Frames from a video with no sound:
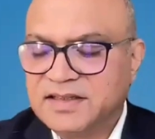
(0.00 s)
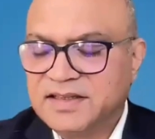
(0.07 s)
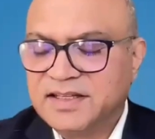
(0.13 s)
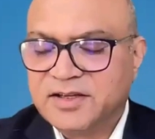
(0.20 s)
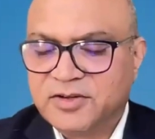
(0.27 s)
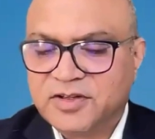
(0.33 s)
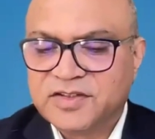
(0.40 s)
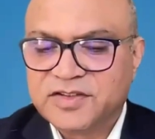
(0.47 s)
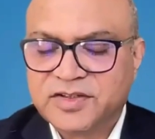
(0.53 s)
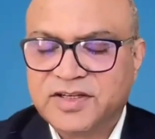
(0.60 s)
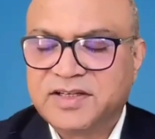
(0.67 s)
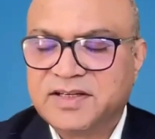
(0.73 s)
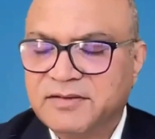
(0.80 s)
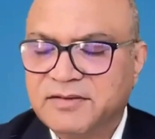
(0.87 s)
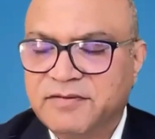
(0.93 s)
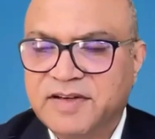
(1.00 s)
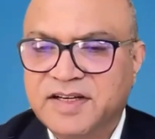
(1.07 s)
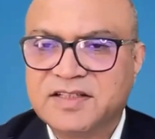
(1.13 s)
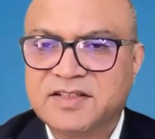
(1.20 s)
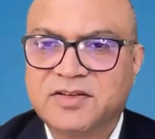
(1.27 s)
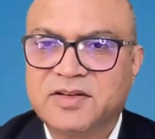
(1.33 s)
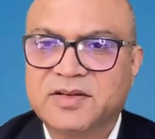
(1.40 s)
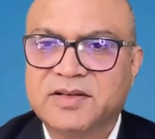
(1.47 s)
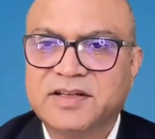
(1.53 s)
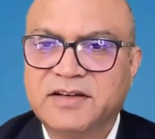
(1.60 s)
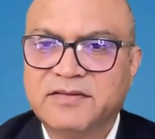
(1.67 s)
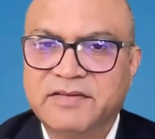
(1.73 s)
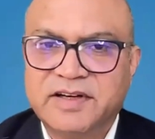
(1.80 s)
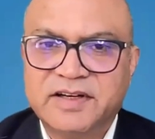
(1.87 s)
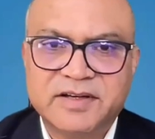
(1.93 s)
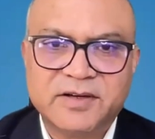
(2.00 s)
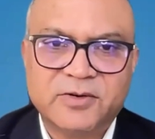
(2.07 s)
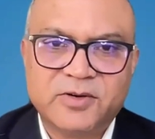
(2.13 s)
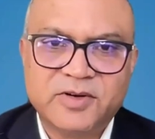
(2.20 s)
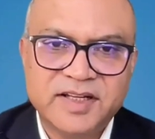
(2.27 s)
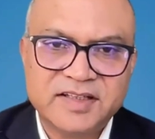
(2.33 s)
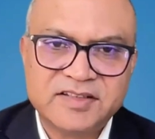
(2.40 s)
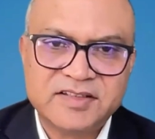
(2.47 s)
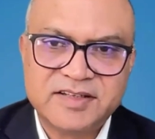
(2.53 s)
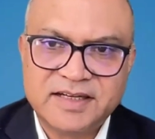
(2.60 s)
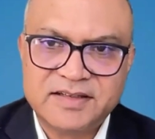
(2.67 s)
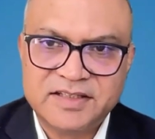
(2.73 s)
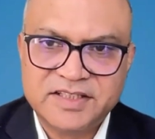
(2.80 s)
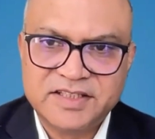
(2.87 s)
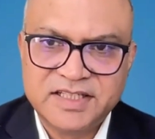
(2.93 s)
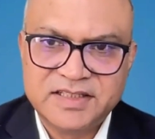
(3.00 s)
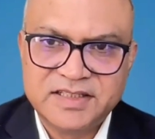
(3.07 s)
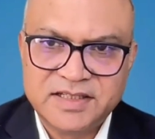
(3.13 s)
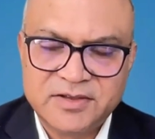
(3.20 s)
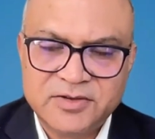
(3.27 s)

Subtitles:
and I think also it reflects on inventory holding strategies.